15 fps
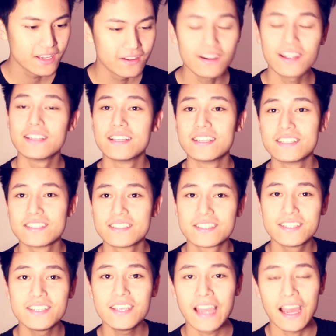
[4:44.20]
Right,
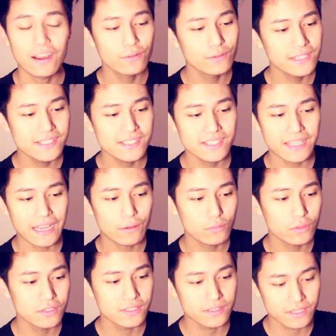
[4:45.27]
see how easy that
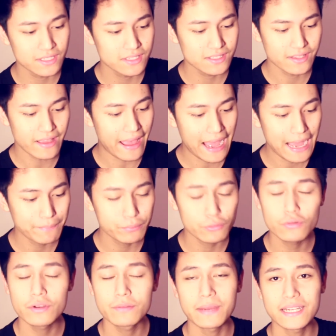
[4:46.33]
was, because the app
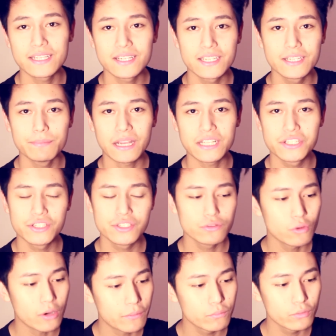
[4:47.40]
automatically matches
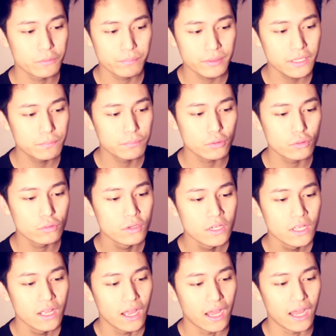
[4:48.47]
you up with people
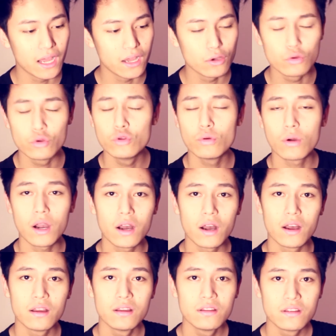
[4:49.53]
who
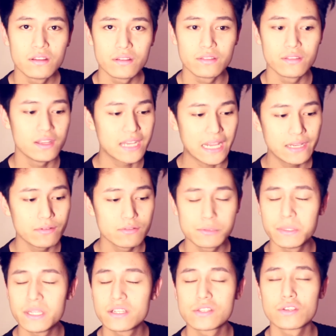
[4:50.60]
are the native
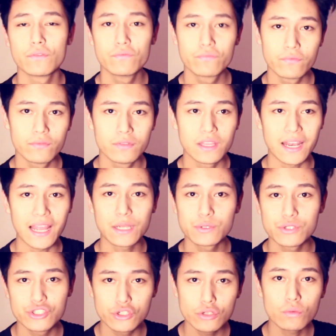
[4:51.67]
speakers of the
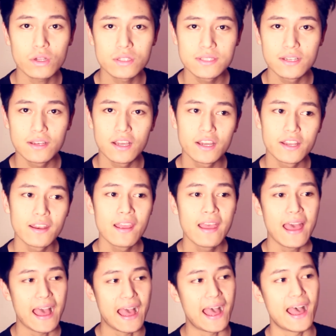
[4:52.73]
language you want to learn,
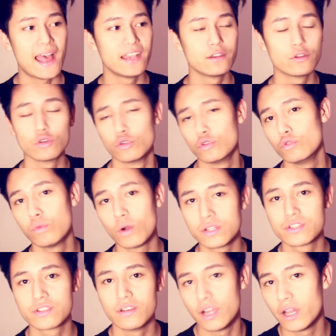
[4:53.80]
and who
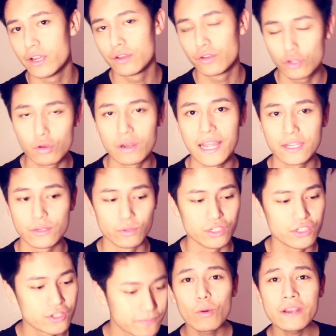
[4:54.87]
want to learn your
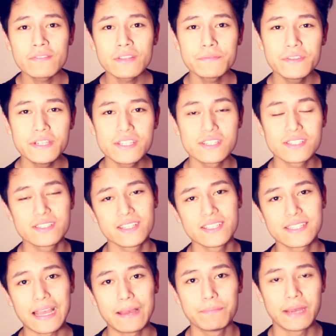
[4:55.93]
language. One of the features
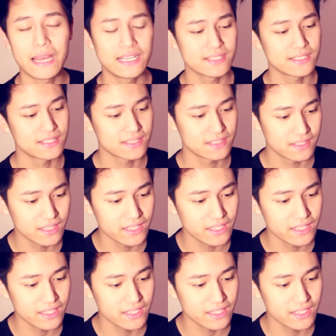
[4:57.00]
this app has is